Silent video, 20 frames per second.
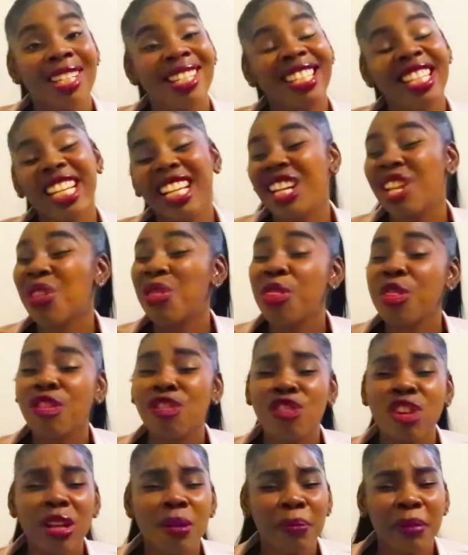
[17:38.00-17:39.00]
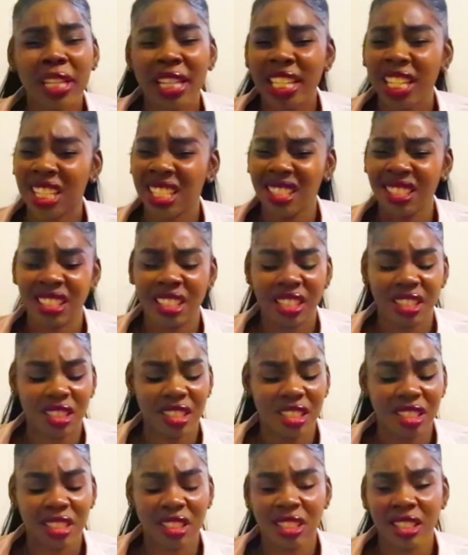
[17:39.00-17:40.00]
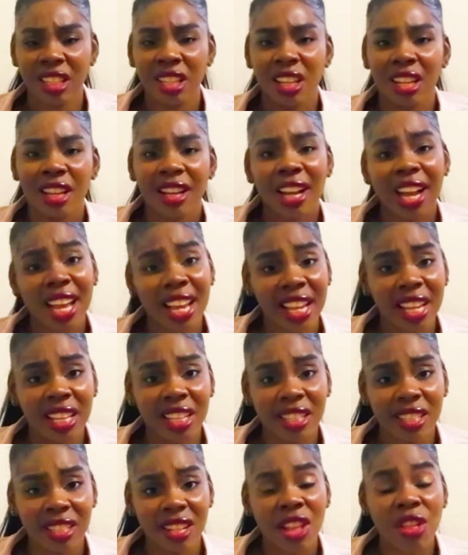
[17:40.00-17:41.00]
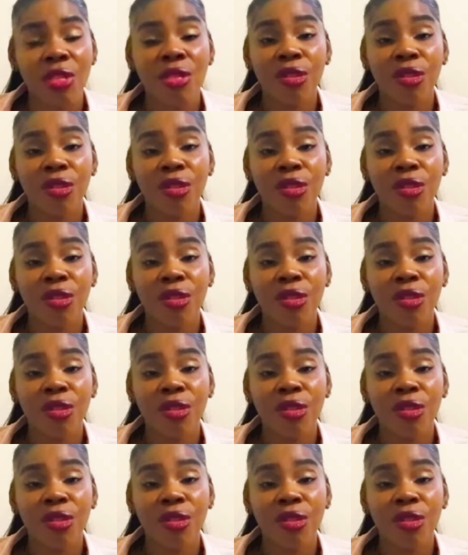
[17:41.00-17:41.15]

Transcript: nearly $3 million, guys.